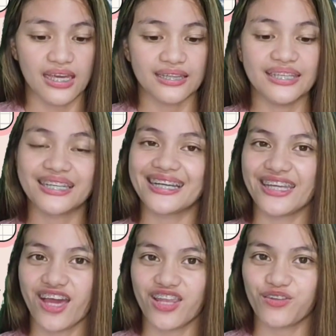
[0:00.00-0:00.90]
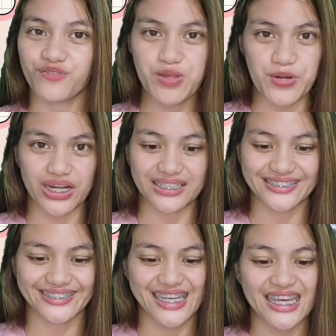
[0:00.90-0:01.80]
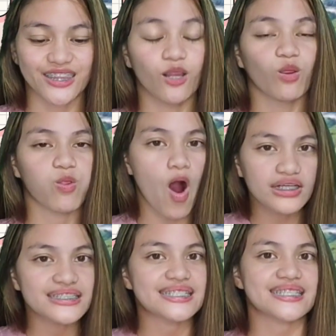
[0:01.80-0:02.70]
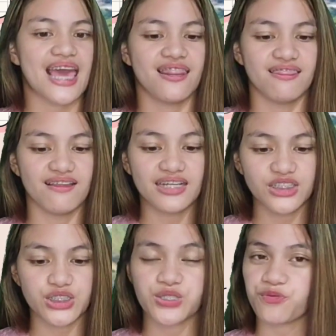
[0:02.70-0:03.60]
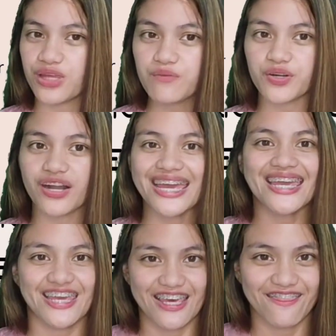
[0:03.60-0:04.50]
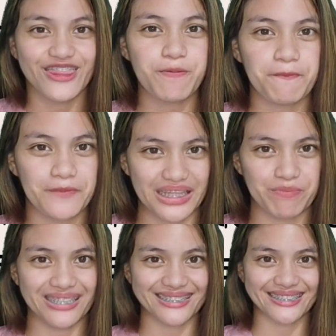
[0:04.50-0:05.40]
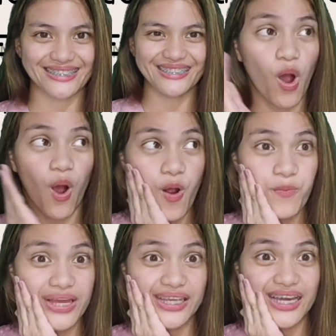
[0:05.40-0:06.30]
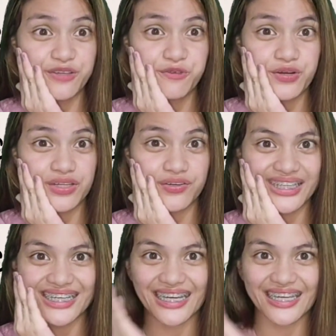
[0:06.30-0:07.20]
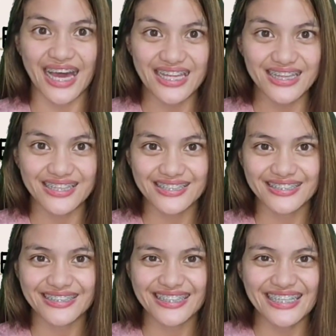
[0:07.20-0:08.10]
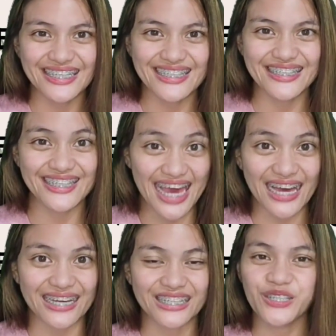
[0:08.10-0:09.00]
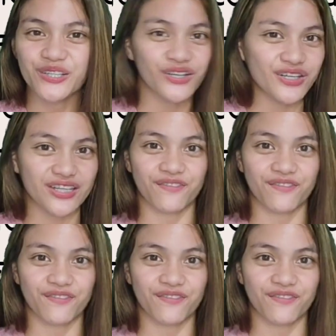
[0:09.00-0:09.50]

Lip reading: the Cagayan River, the longest and largest river in the Philippines. Oh my God, you are here in Cagayan? Yeah, you heard it